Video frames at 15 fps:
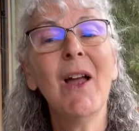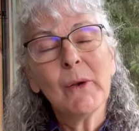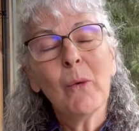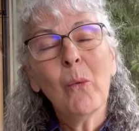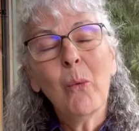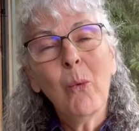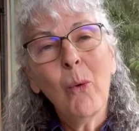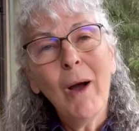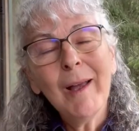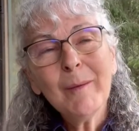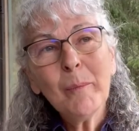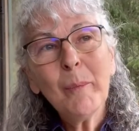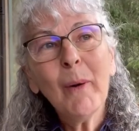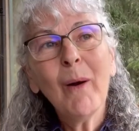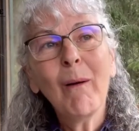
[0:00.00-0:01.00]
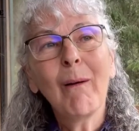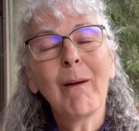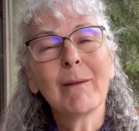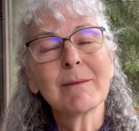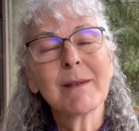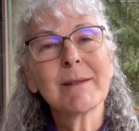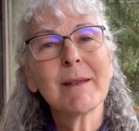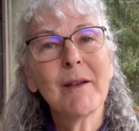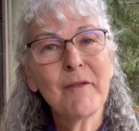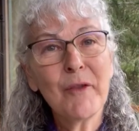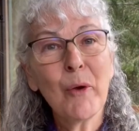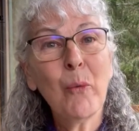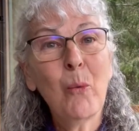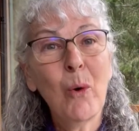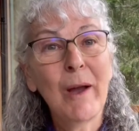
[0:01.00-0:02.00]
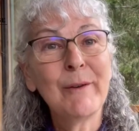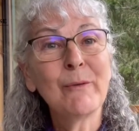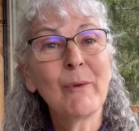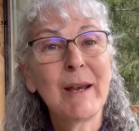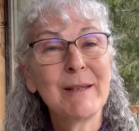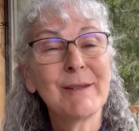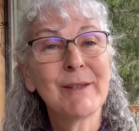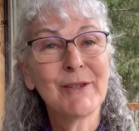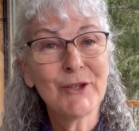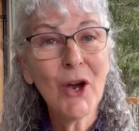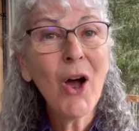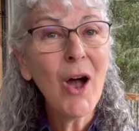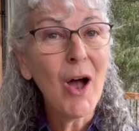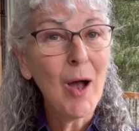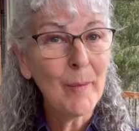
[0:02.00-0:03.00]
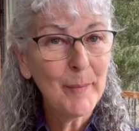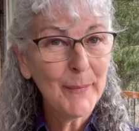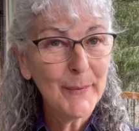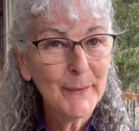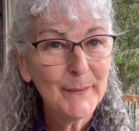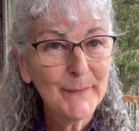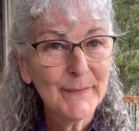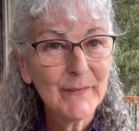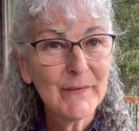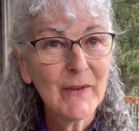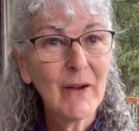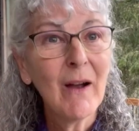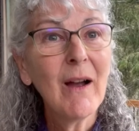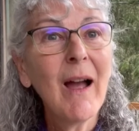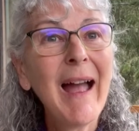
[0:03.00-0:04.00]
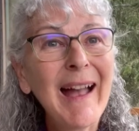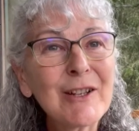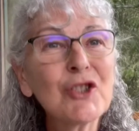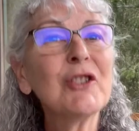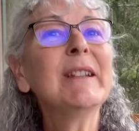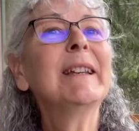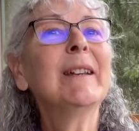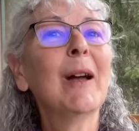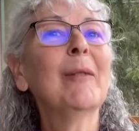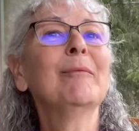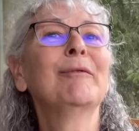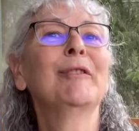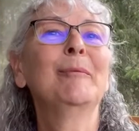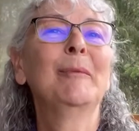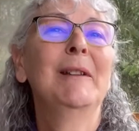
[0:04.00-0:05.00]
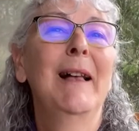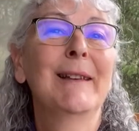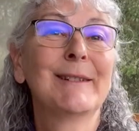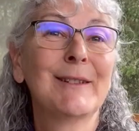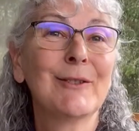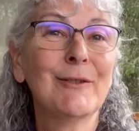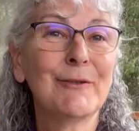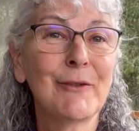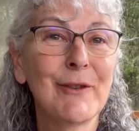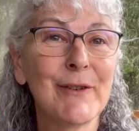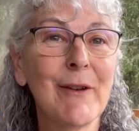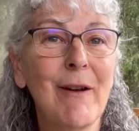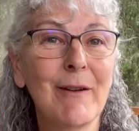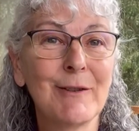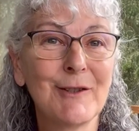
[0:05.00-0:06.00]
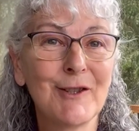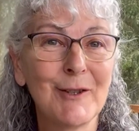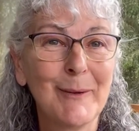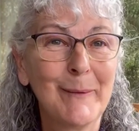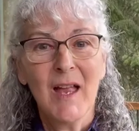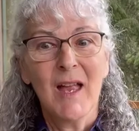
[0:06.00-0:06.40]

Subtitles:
So what parts of the one rein stop actually come from classical dressage?